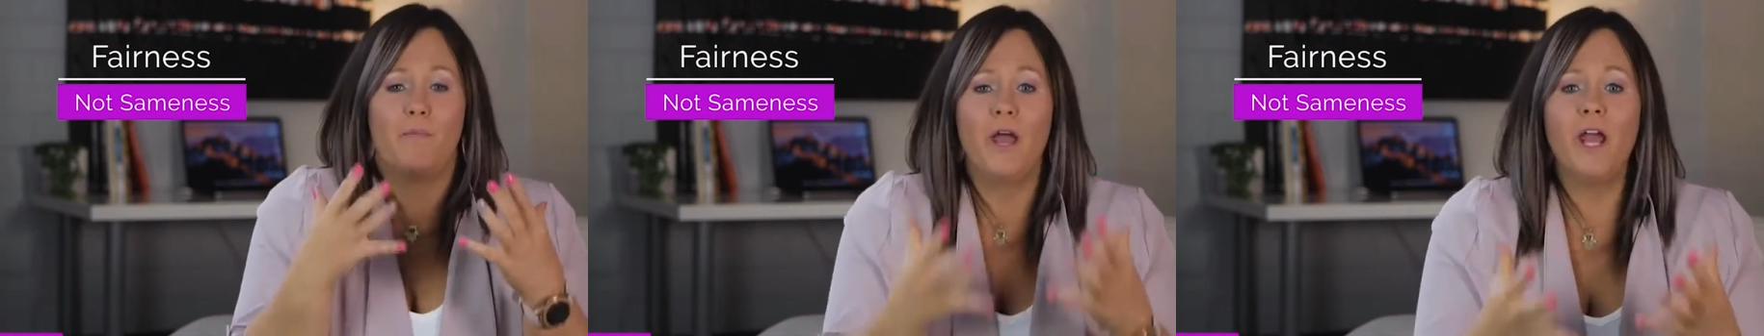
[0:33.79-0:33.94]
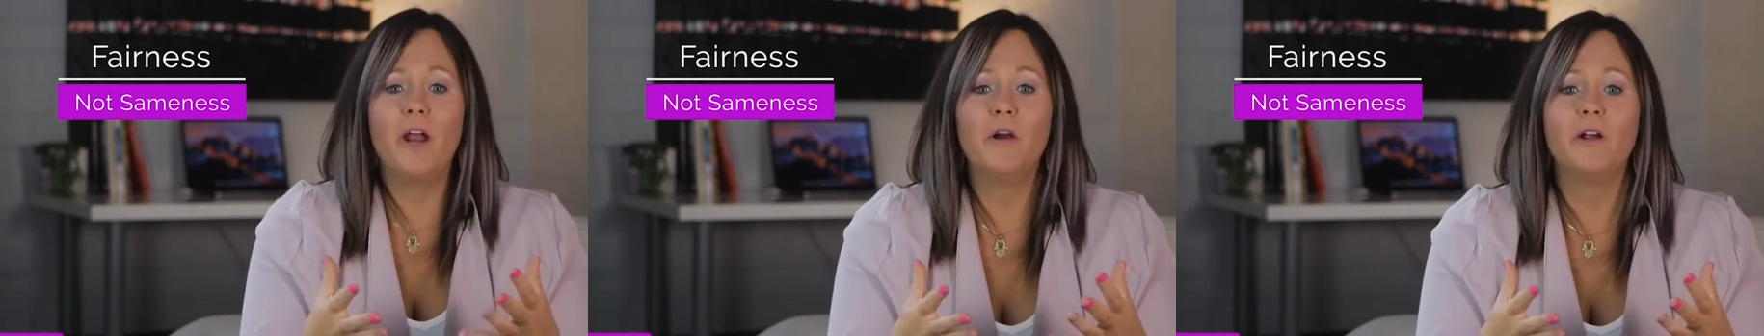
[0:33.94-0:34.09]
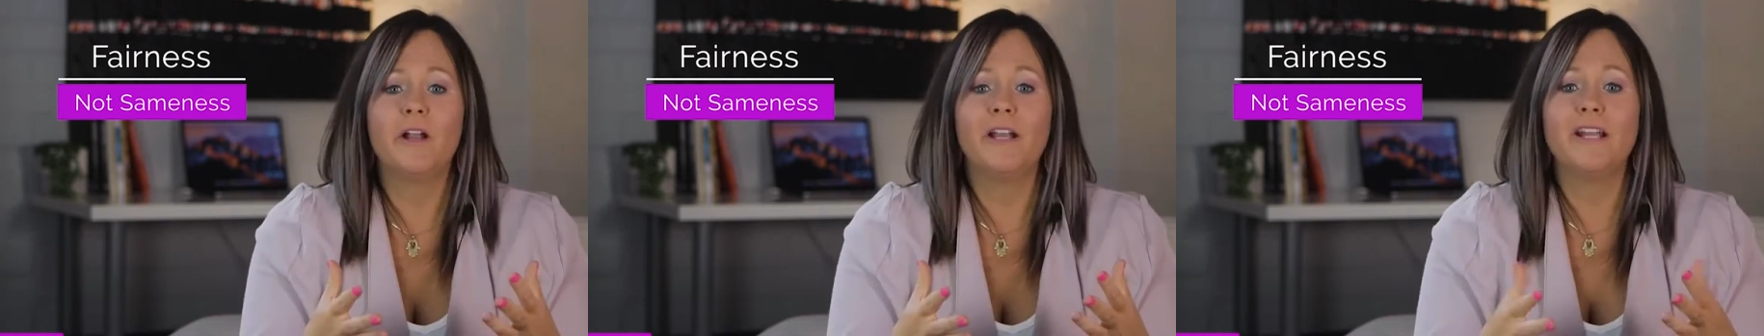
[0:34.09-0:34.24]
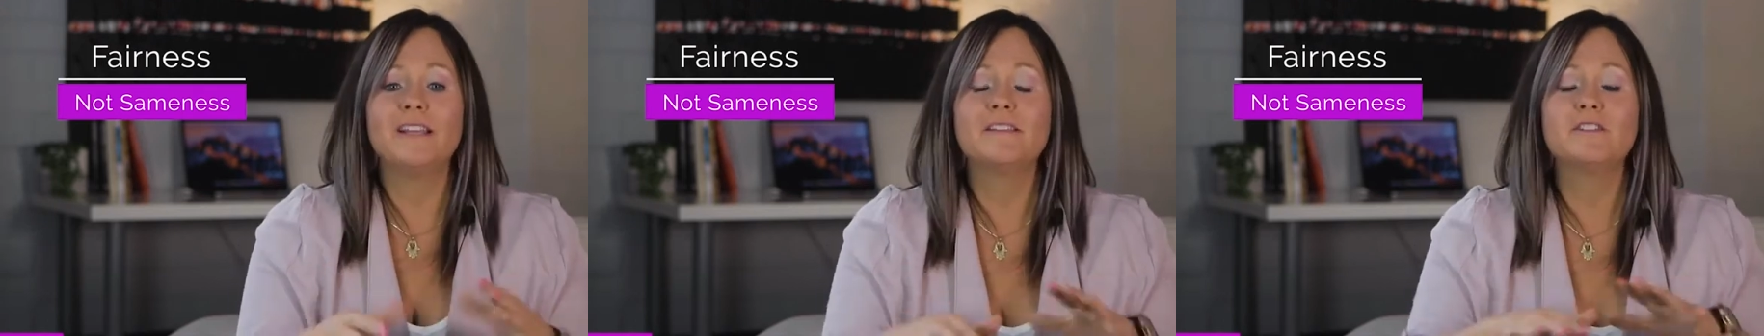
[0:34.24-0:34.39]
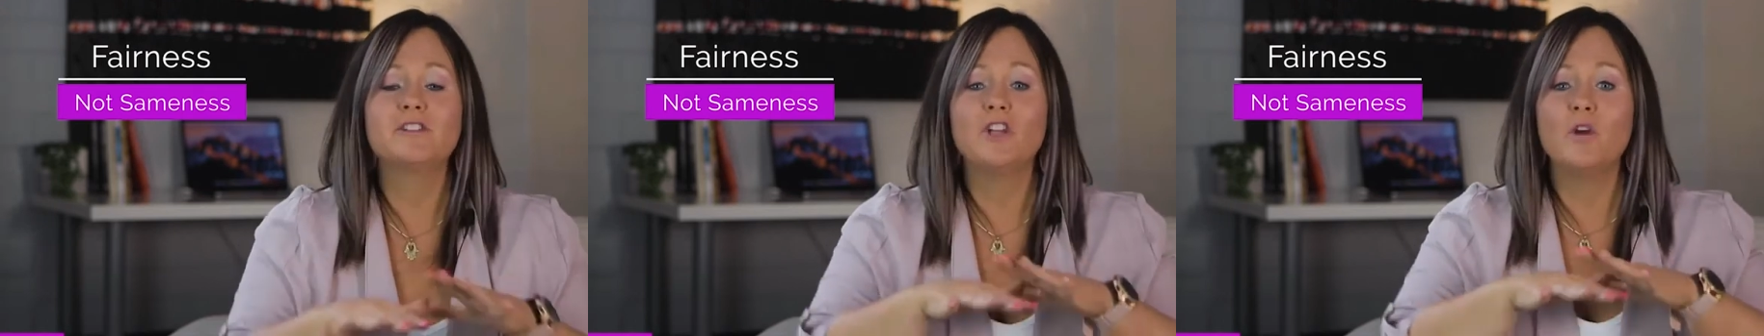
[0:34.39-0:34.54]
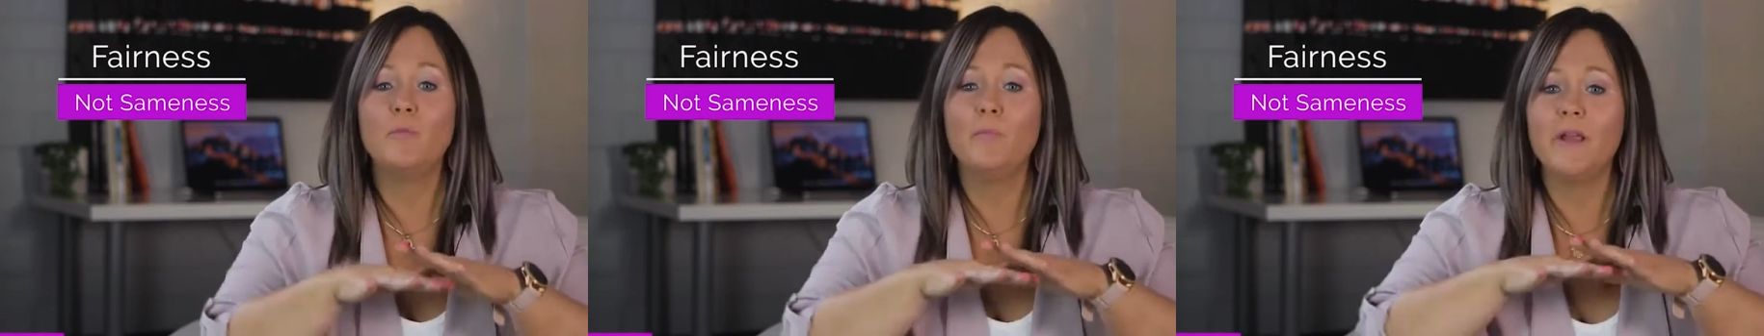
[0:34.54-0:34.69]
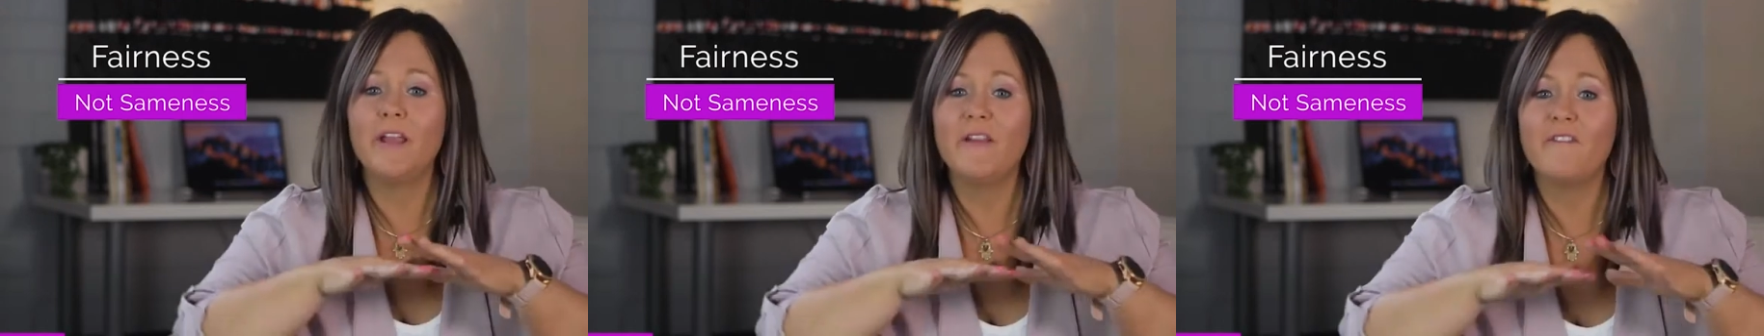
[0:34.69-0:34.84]
parent is
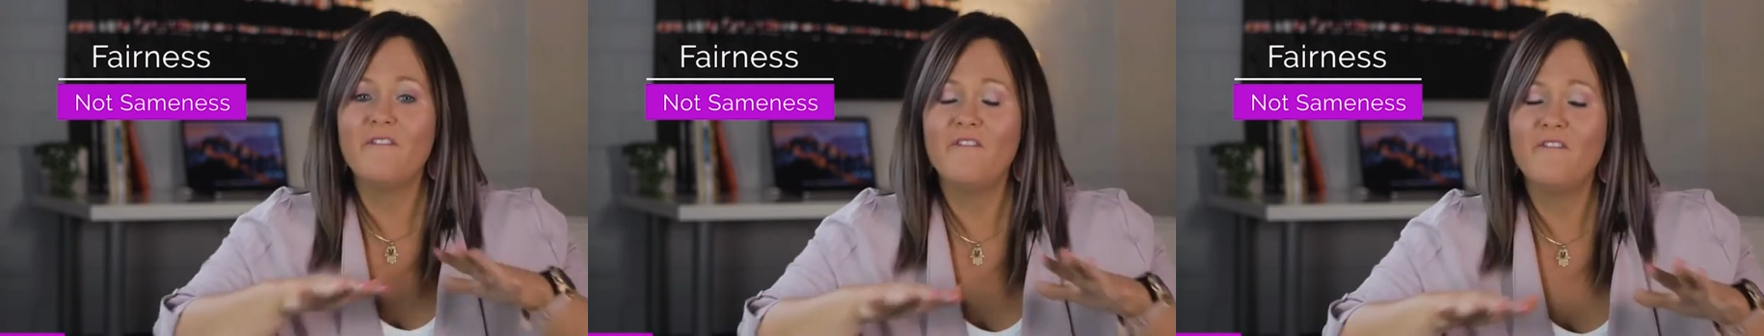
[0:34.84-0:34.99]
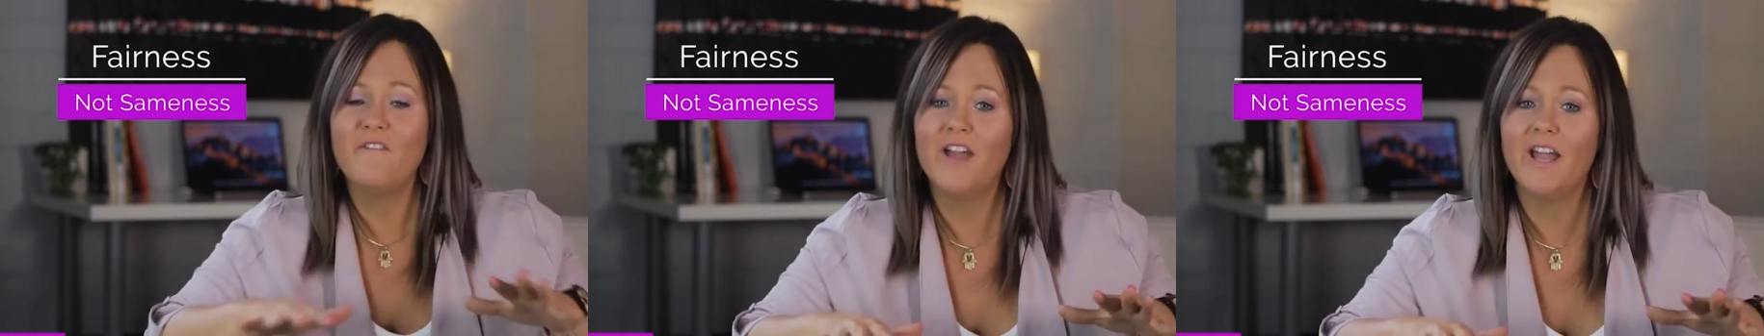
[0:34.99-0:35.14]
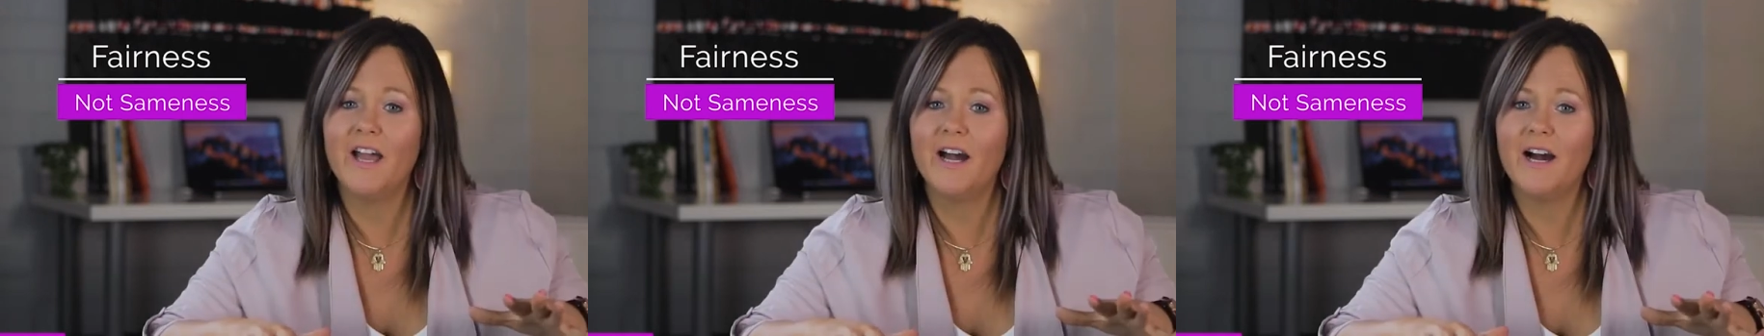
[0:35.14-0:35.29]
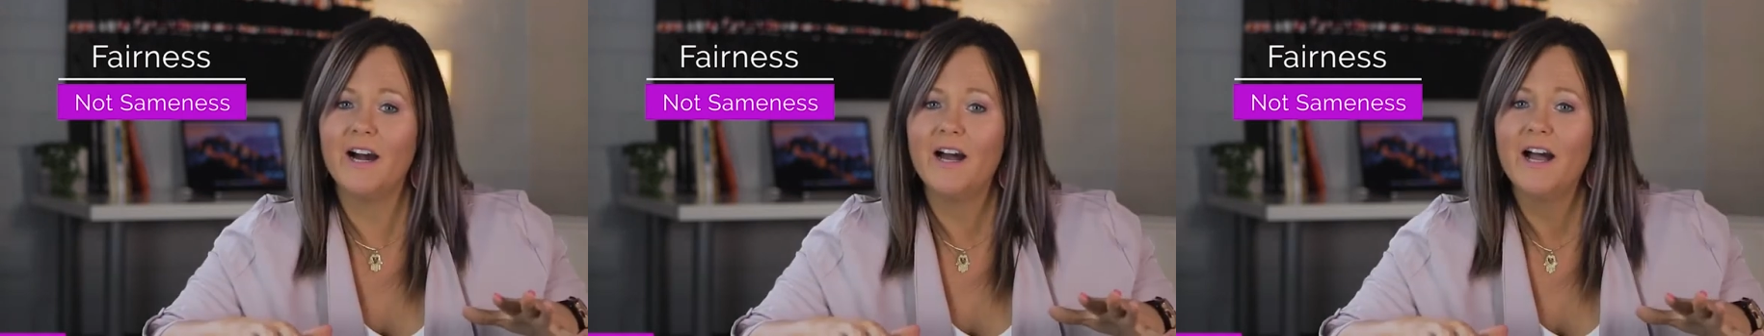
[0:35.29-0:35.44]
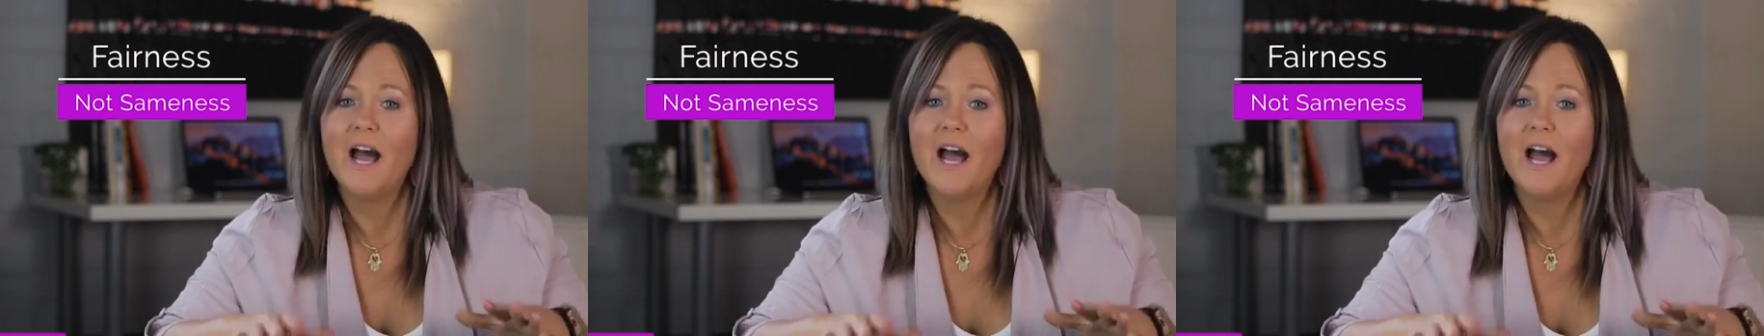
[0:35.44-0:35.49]
to be fair,